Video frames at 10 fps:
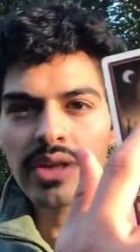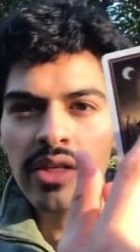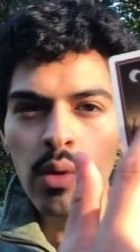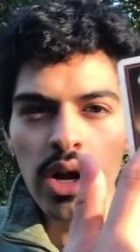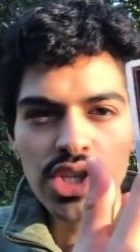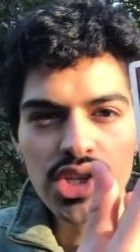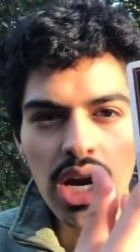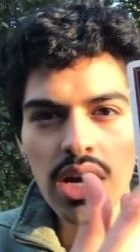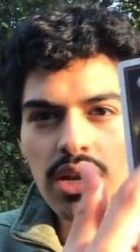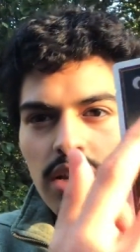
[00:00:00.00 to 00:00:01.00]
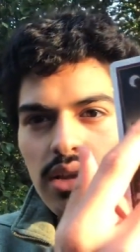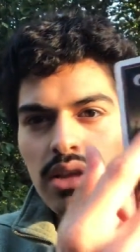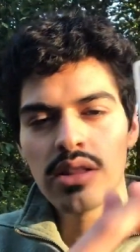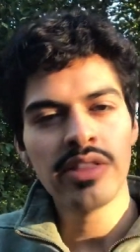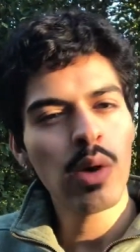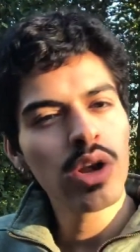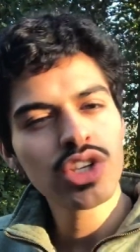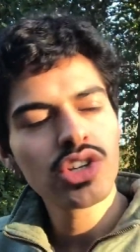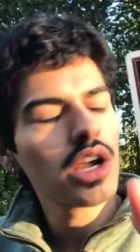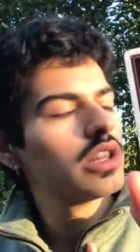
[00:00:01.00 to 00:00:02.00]
and they want to start they want to
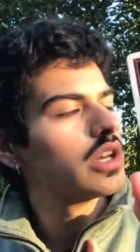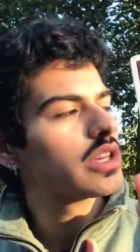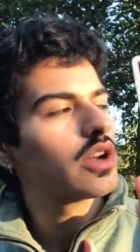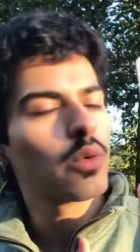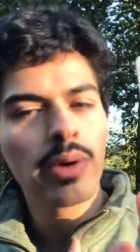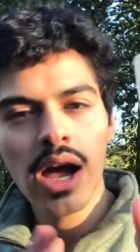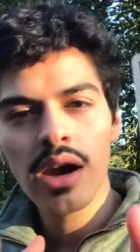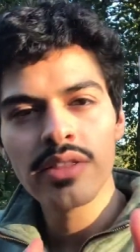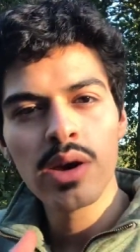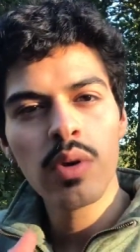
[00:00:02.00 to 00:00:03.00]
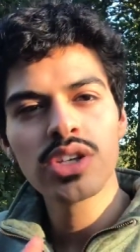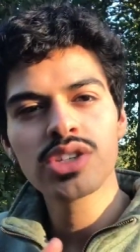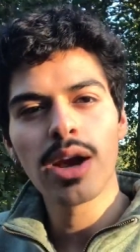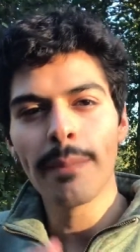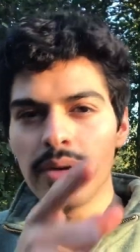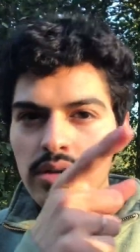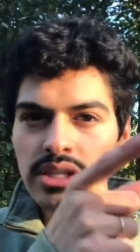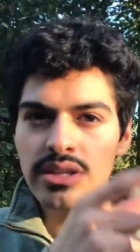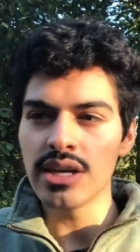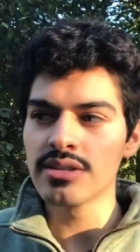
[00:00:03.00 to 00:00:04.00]
start looking around and they want to start
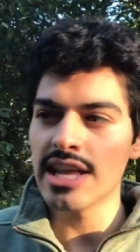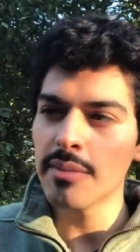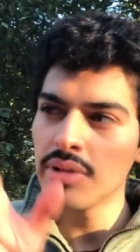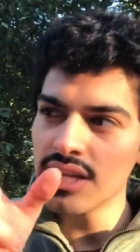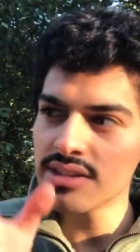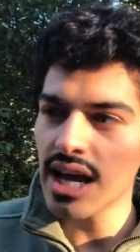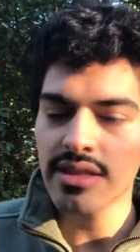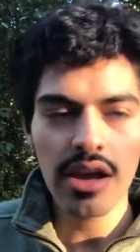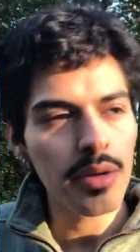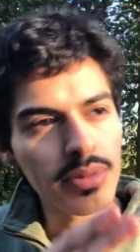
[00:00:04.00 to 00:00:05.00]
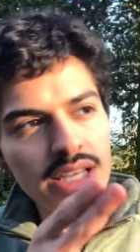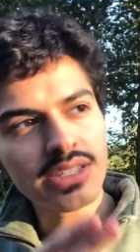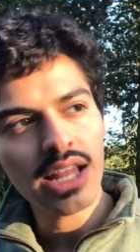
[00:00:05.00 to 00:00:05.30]
building things like place that there place